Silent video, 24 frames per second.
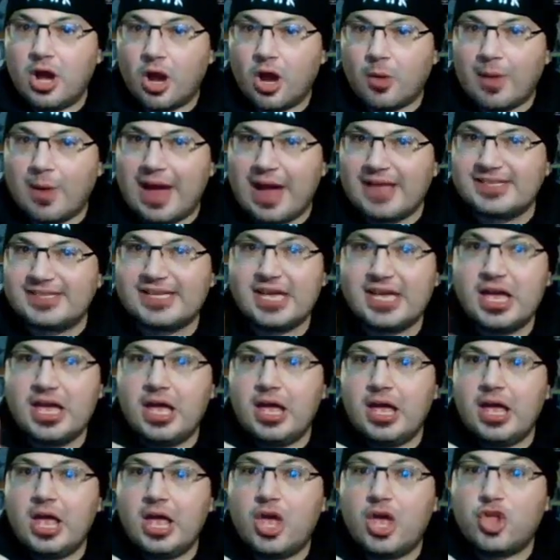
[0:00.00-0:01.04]
All right,
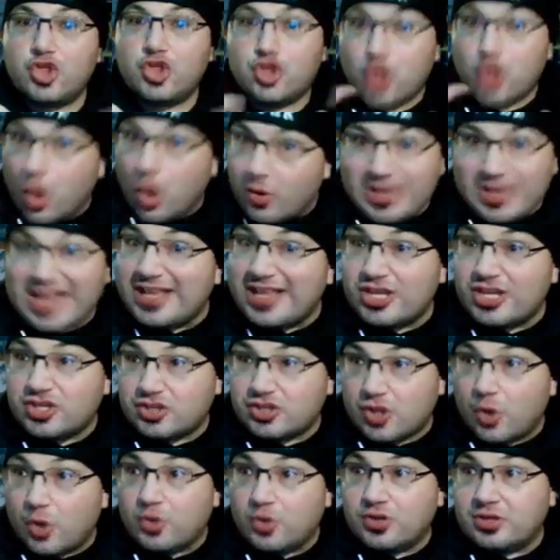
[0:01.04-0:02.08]
don't
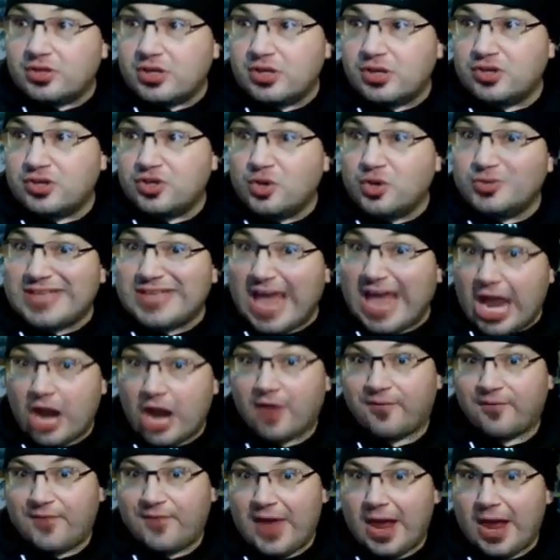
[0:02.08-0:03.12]
use
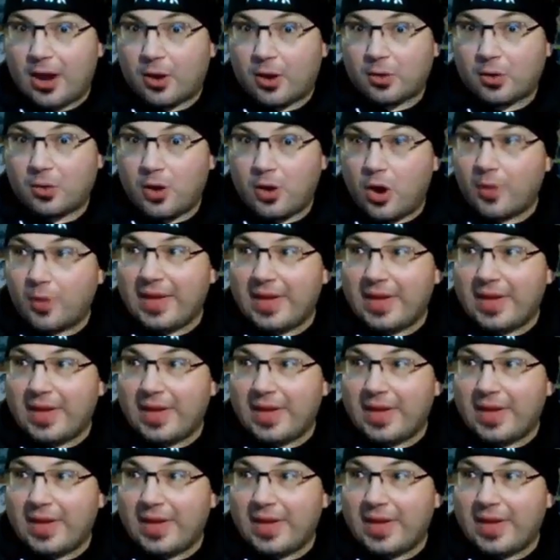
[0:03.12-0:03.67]
airfare.